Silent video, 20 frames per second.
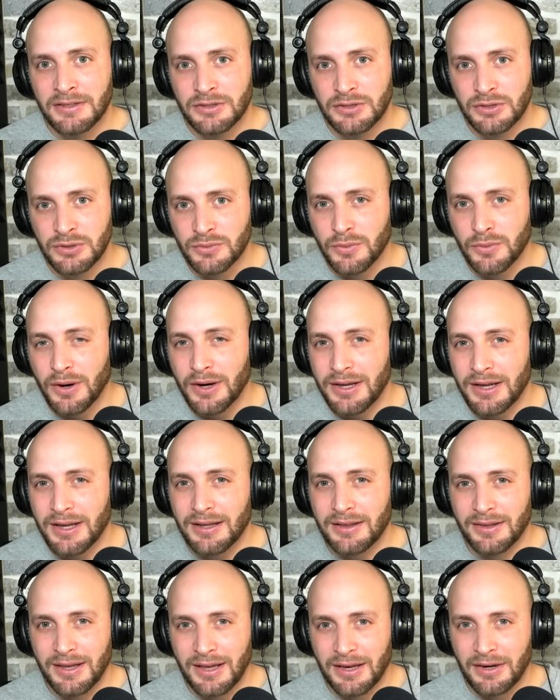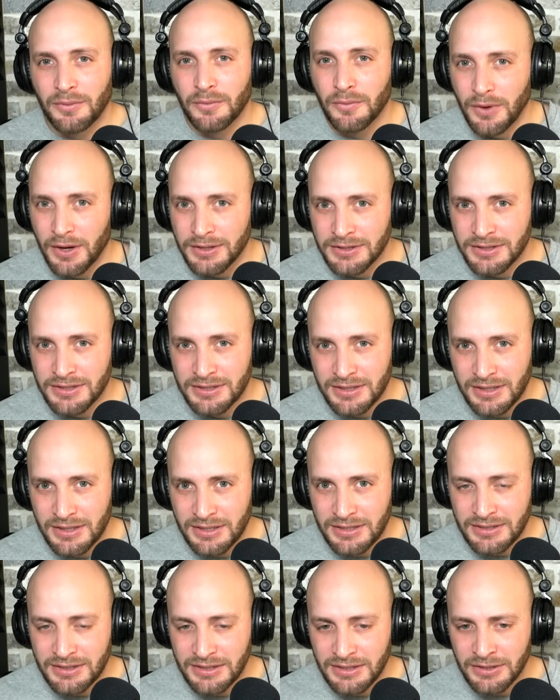to what Atlanta wants
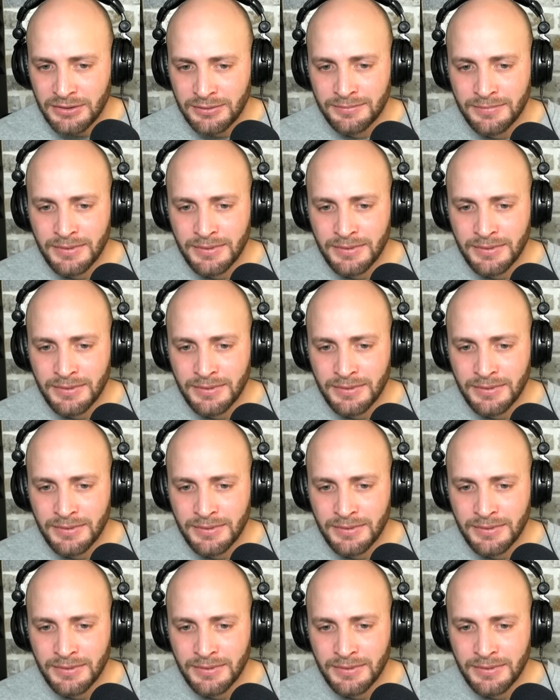in a deal.